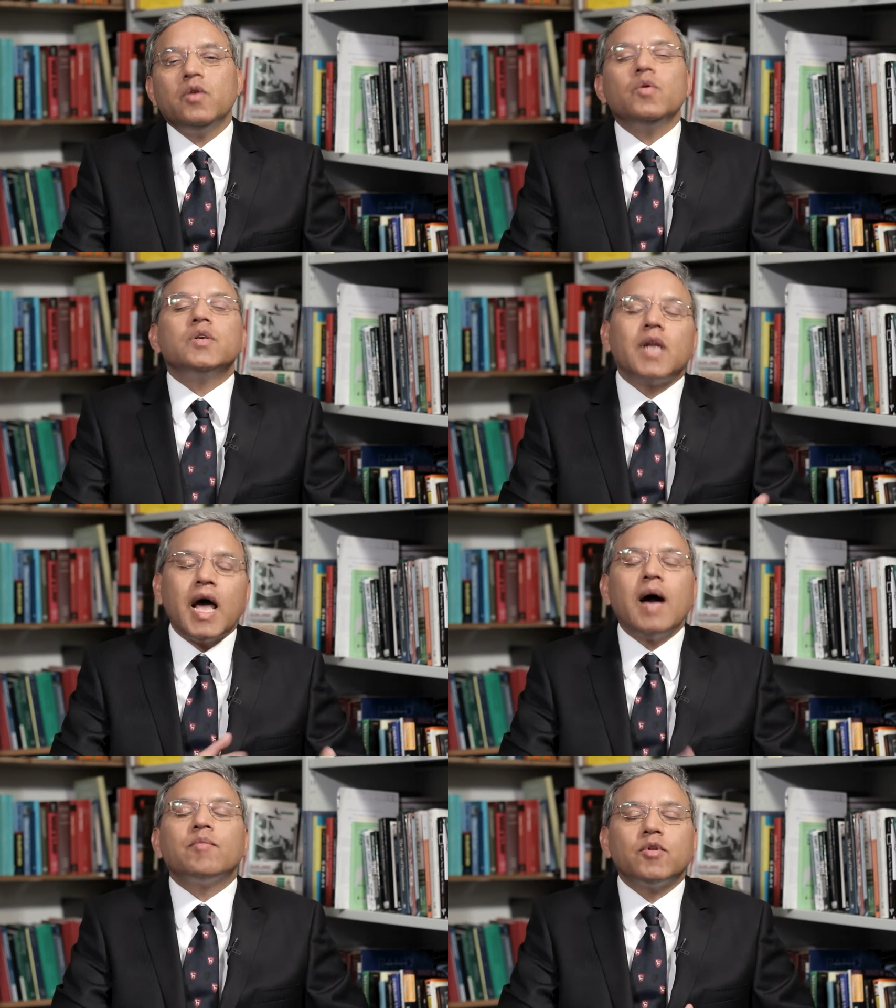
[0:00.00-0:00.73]
You
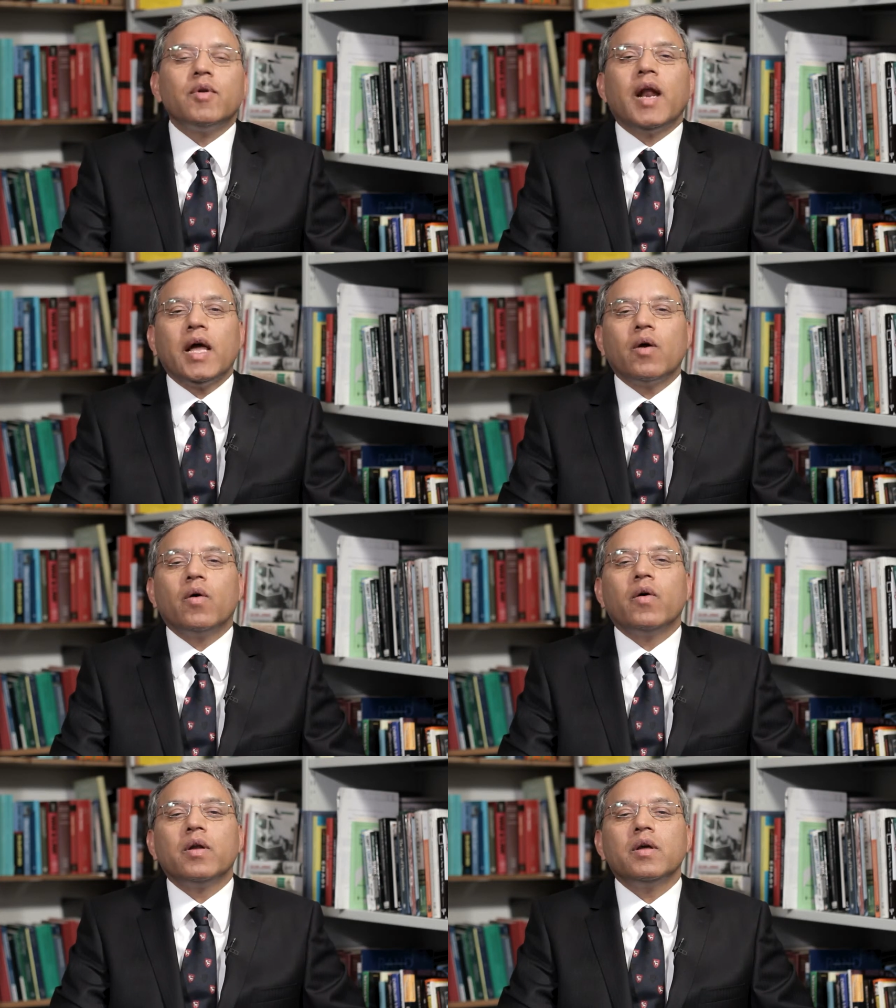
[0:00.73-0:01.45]
still have to rely
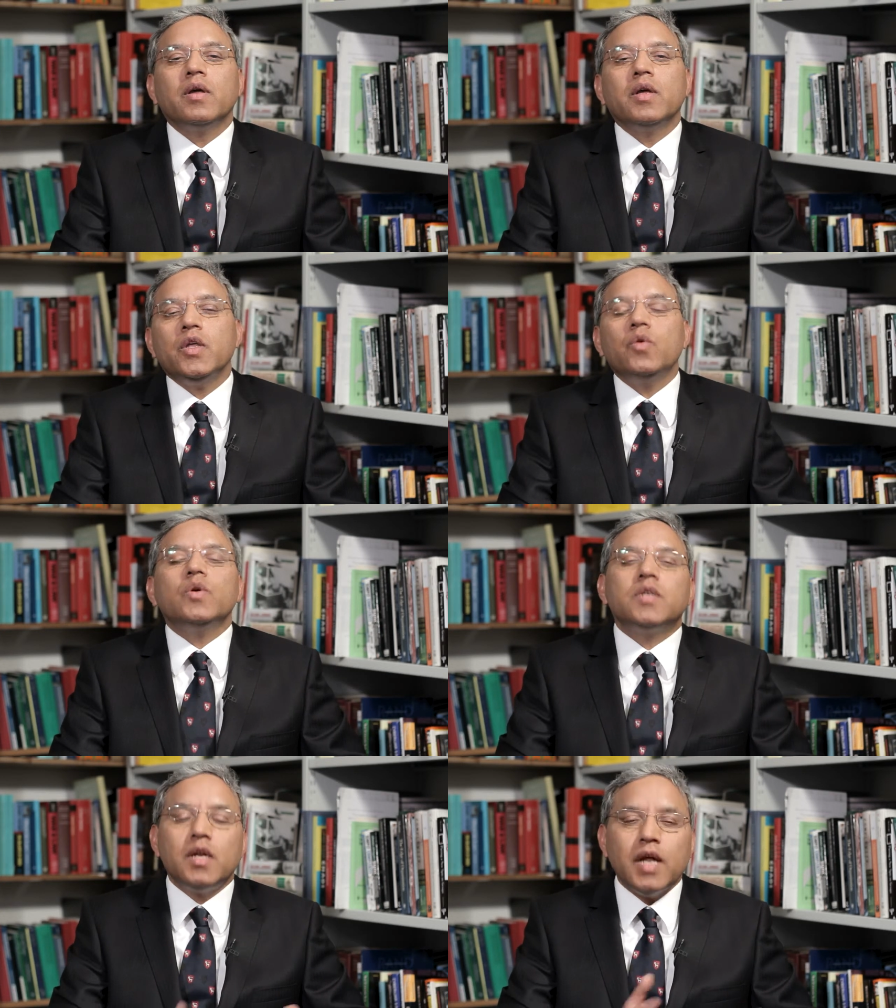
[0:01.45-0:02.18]
on,
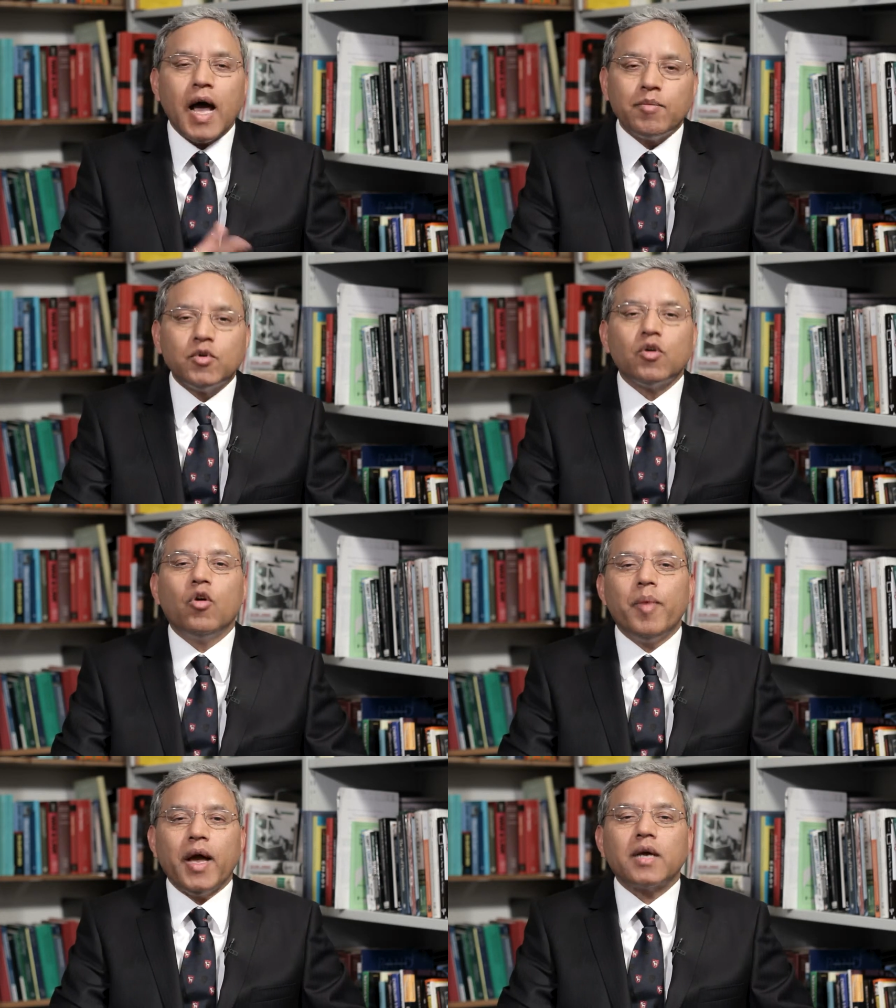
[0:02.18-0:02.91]
you still have to
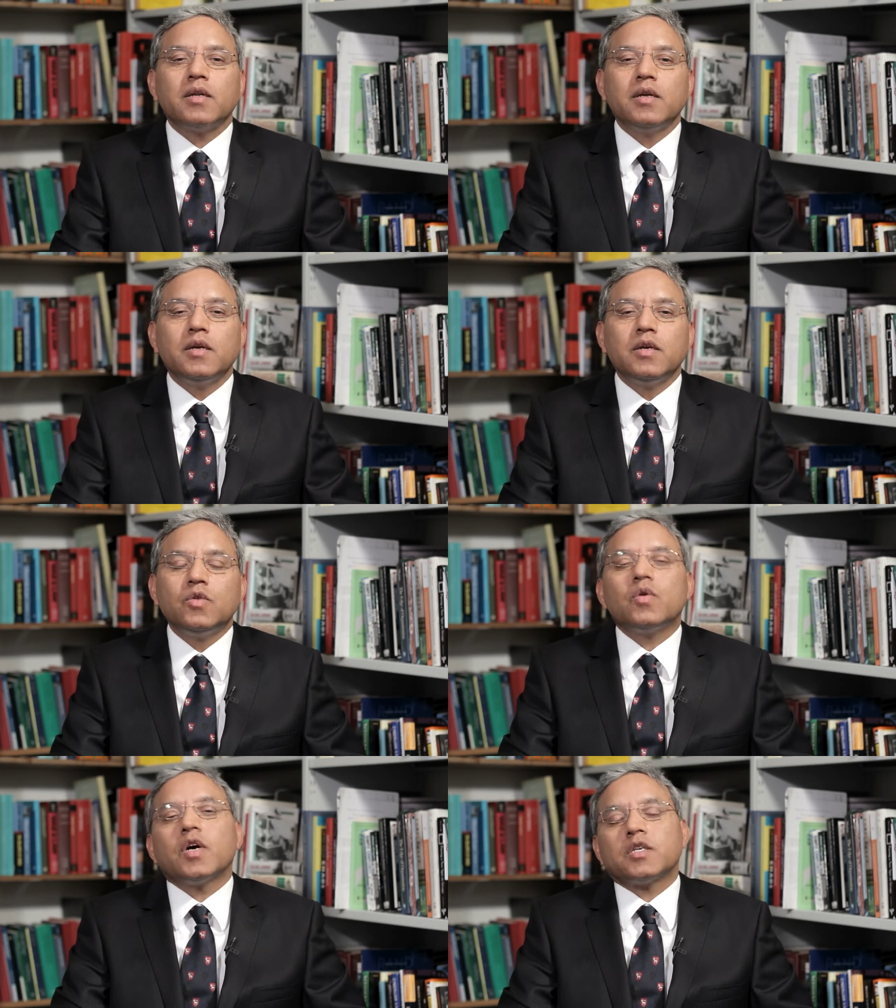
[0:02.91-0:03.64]
go back
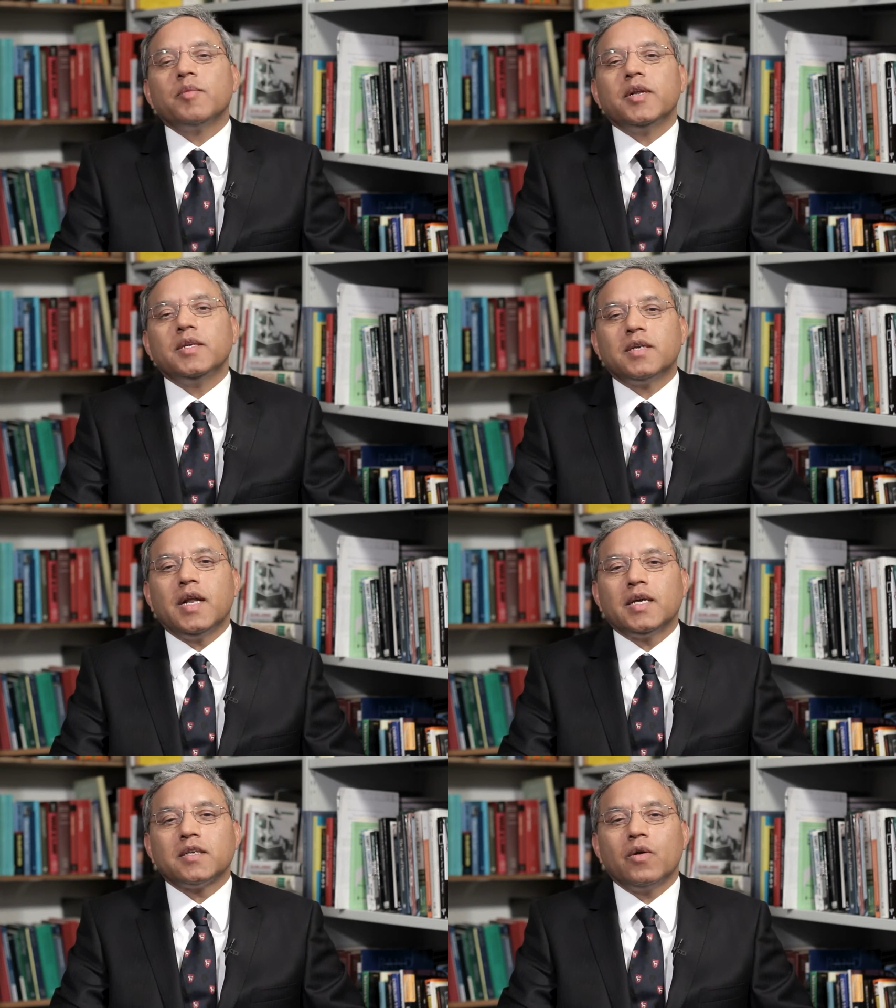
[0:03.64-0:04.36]
to customary
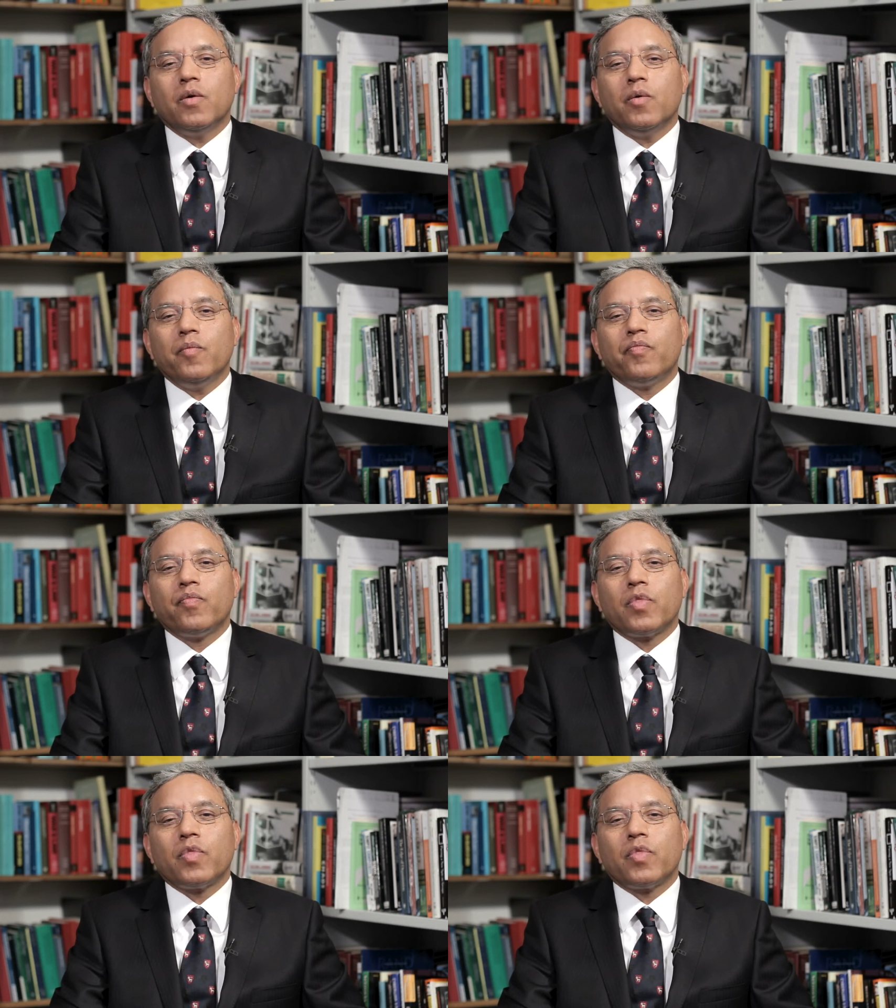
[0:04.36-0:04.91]
international law.